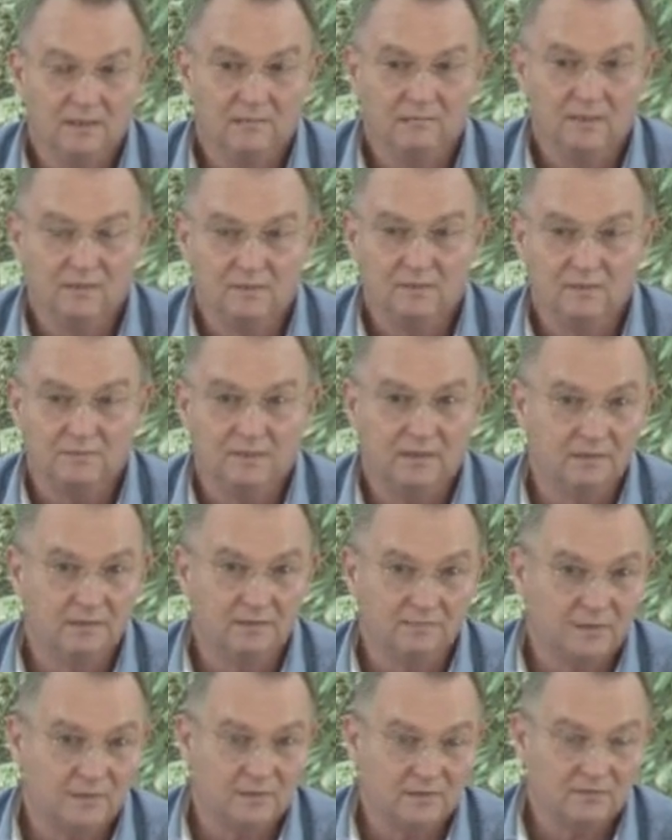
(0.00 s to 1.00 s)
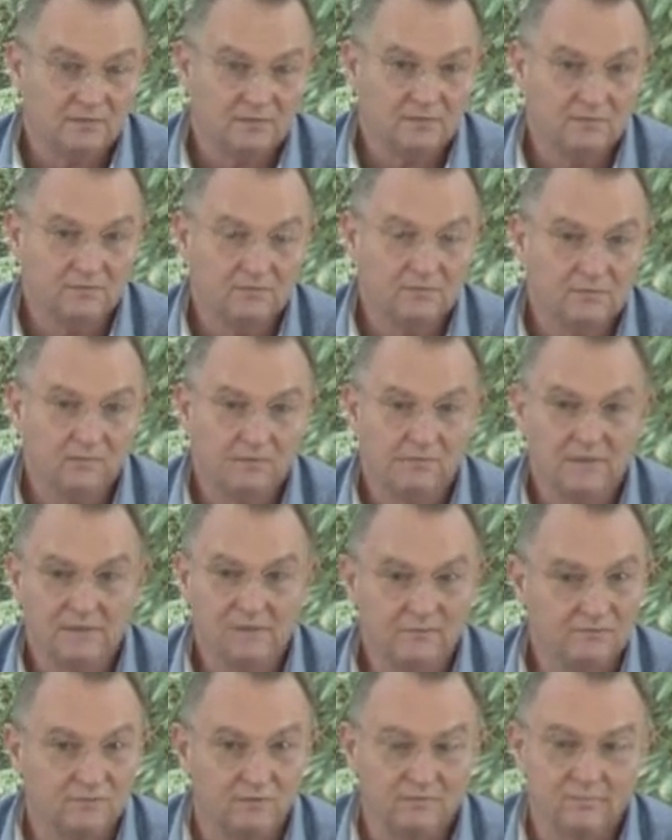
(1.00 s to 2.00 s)
We had some 100 master students,
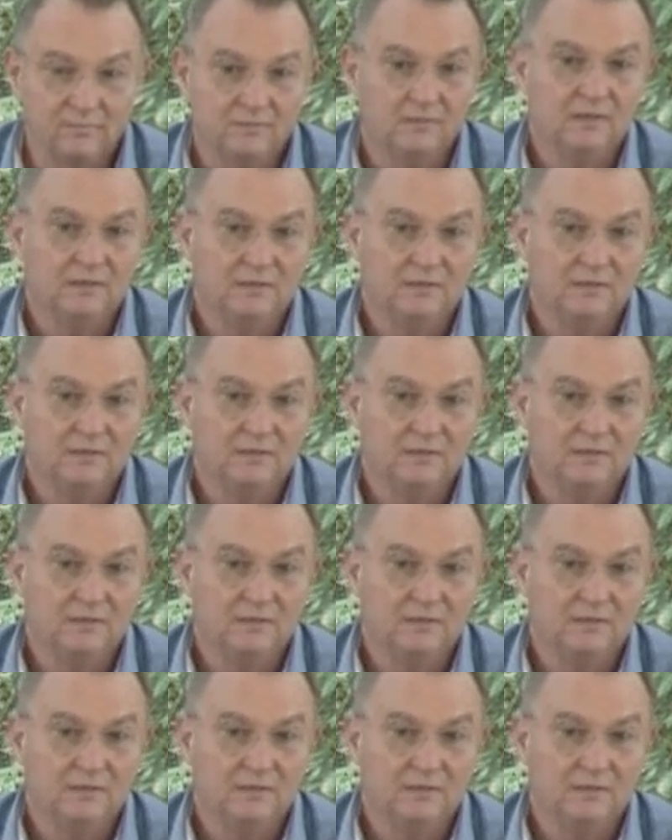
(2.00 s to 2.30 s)
many from